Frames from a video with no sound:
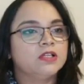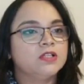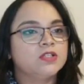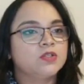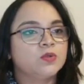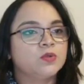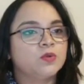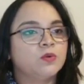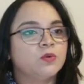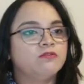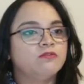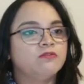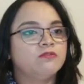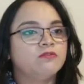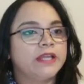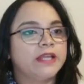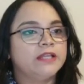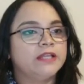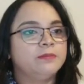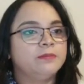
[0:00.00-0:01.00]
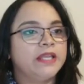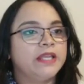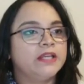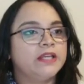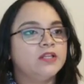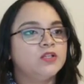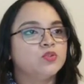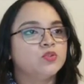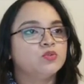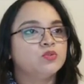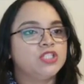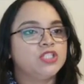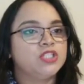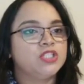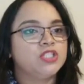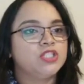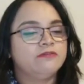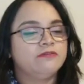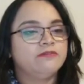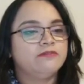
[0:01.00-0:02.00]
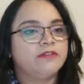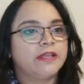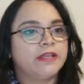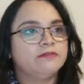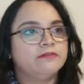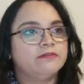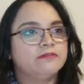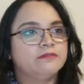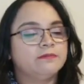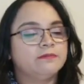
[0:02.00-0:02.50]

So white played rook g5,